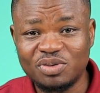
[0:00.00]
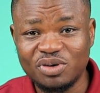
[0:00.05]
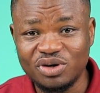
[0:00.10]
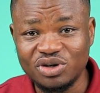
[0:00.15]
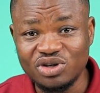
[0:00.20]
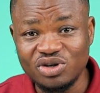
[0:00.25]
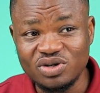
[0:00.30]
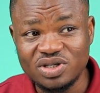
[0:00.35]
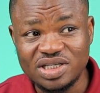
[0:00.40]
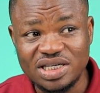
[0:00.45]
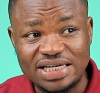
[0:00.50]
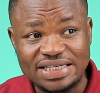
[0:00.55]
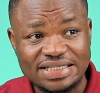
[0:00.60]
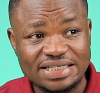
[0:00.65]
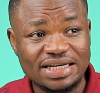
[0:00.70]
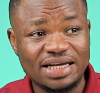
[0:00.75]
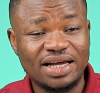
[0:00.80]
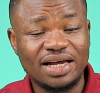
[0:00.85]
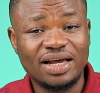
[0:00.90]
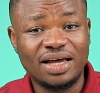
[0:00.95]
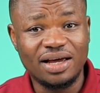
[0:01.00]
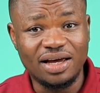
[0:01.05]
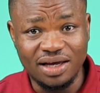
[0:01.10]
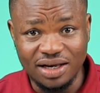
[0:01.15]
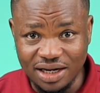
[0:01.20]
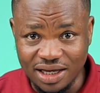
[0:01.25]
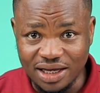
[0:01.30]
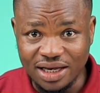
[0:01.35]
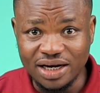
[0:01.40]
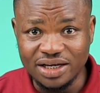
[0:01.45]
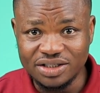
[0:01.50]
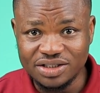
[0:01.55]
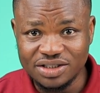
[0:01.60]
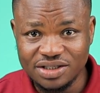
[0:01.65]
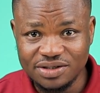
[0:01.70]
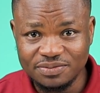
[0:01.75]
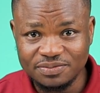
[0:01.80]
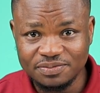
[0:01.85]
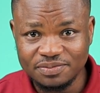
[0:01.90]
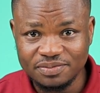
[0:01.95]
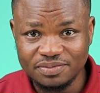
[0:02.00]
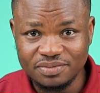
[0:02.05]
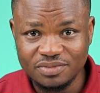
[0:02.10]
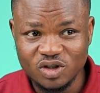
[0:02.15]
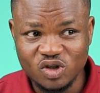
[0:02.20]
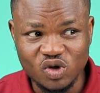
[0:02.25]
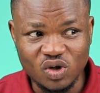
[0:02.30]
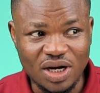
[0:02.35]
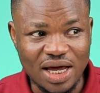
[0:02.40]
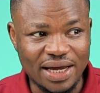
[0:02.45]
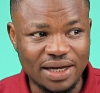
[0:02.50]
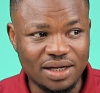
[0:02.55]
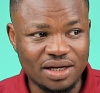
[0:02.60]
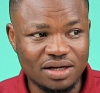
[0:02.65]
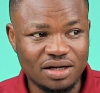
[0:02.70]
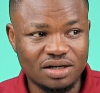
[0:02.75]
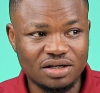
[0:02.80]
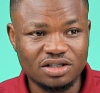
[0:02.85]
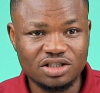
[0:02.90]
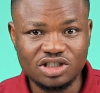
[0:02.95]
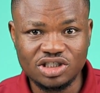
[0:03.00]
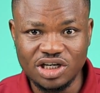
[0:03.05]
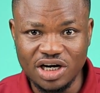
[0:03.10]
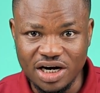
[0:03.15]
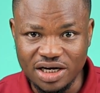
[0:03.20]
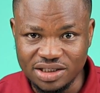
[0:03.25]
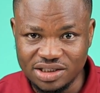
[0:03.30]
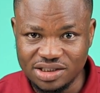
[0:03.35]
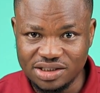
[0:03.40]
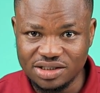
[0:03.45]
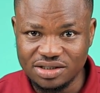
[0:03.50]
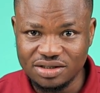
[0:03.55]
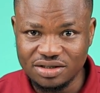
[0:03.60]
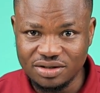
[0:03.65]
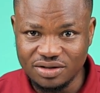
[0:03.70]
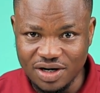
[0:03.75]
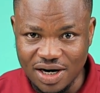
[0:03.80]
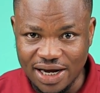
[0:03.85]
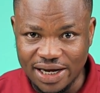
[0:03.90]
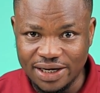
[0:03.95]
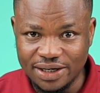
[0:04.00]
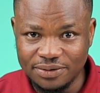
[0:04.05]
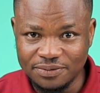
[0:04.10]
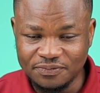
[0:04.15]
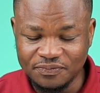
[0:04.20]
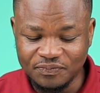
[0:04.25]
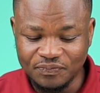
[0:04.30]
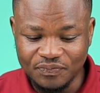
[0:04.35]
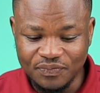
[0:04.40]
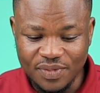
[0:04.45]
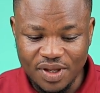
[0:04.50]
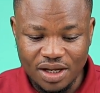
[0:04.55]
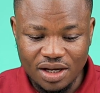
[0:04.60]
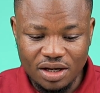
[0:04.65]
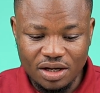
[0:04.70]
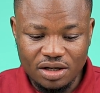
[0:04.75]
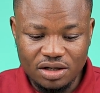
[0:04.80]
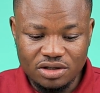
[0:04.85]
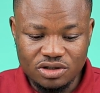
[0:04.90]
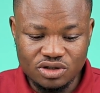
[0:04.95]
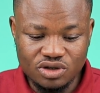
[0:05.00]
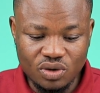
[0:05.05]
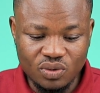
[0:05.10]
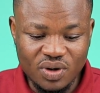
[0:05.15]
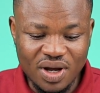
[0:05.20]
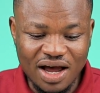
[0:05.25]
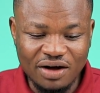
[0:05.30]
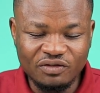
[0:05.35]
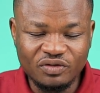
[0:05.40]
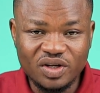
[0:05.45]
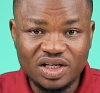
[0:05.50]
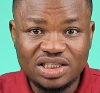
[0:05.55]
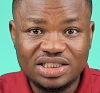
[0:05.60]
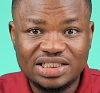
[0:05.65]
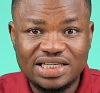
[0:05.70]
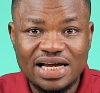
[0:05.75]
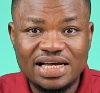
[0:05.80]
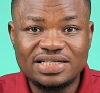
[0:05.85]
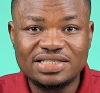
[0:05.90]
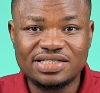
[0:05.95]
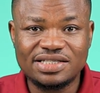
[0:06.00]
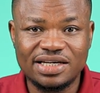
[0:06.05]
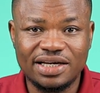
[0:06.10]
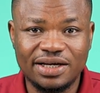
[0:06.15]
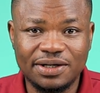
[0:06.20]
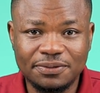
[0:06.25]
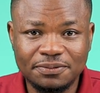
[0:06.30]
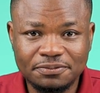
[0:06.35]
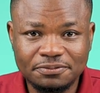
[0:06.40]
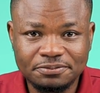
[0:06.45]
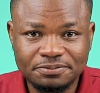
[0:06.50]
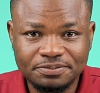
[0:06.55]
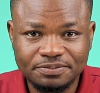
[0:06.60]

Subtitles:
produces in English. So like church, right? So we have chensing,